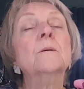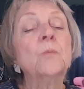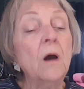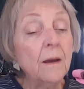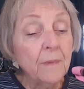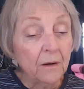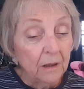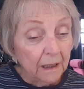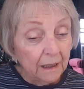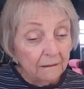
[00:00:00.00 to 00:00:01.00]

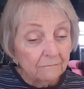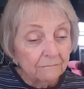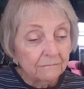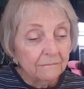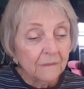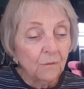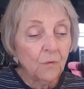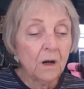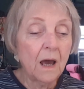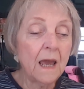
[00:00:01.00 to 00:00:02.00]
Primarily
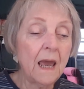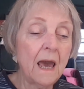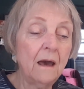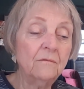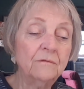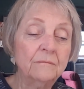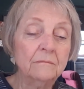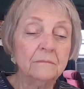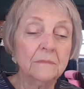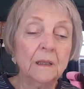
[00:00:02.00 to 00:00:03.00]
when I have
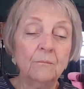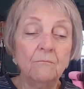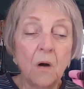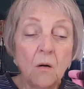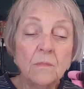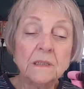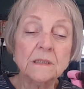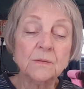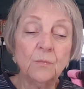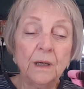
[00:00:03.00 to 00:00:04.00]

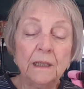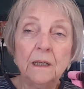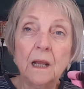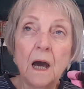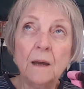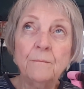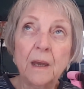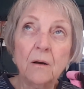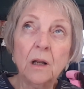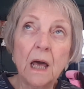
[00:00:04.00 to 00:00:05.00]
moments when I'm
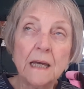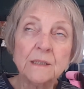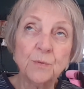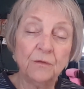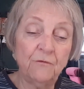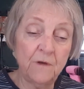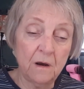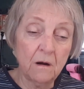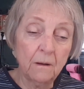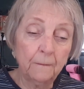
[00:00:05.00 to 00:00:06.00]
paralyzed with
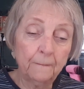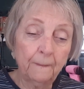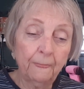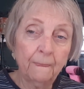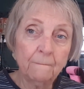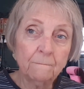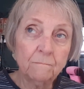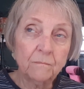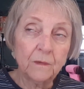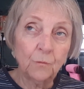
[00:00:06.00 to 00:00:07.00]
fear
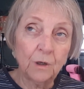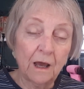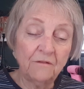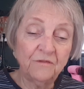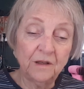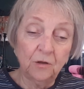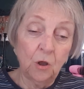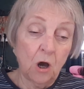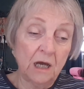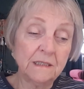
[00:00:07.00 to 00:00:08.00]
when I feel
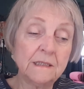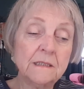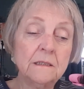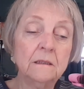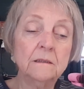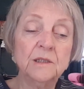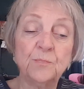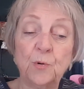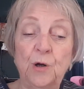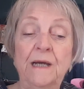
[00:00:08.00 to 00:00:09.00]
lost,
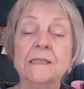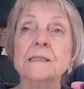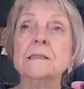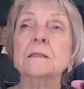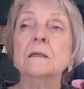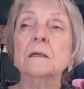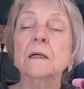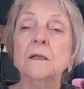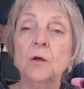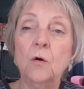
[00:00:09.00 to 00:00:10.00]
depressed,
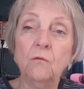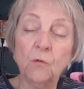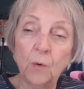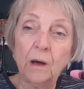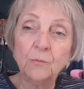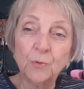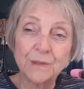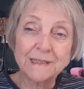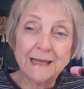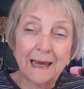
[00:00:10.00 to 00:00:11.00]
and overwhelmed with
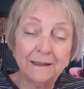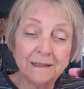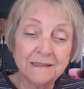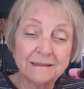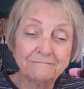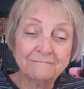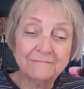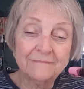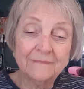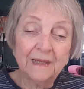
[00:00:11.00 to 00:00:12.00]
sadness.
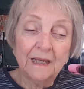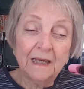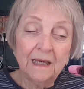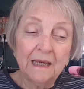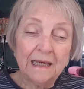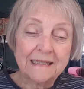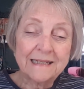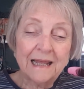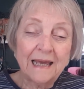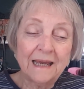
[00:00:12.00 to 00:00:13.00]
It's
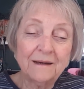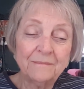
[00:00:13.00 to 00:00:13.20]
like